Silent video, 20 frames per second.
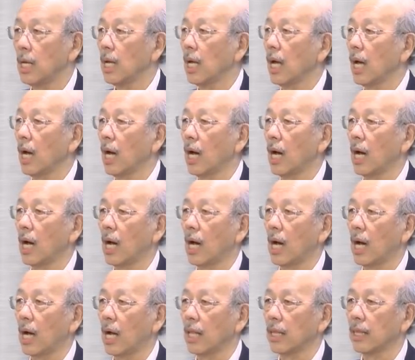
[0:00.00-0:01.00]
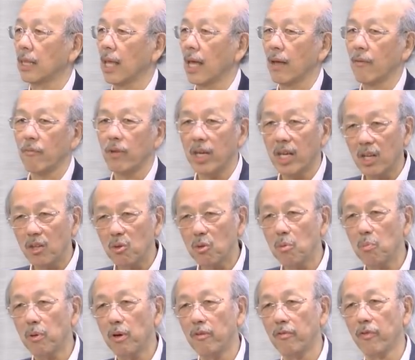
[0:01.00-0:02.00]
uh, then we get
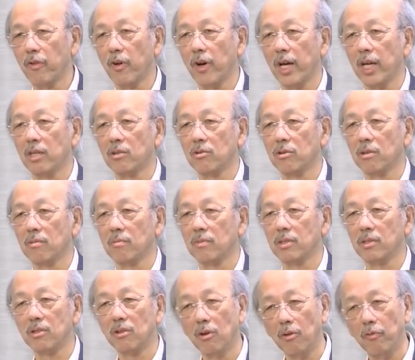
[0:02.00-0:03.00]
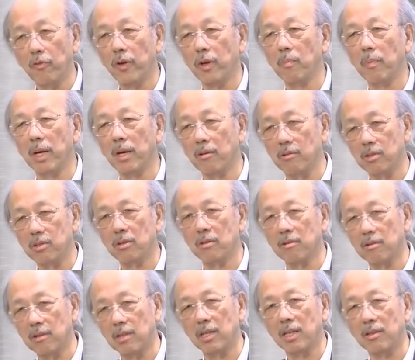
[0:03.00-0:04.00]
2.4 angstroms, no free meal. So
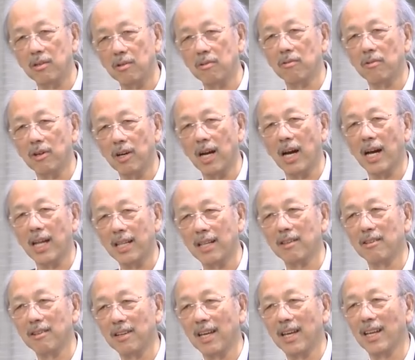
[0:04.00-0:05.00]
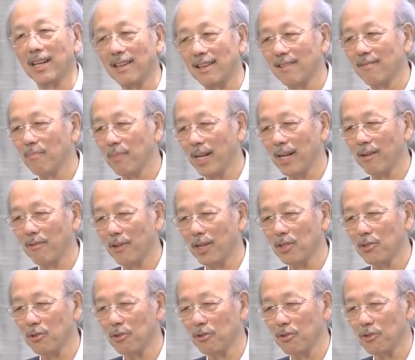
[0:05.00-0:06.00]
you need to work harder to get better
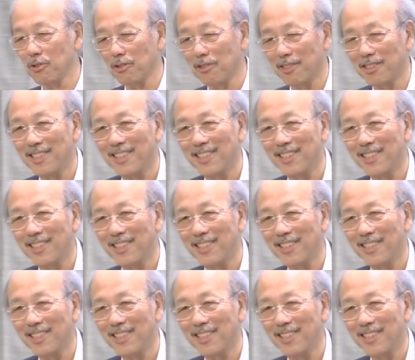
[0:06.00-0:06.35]
resolution.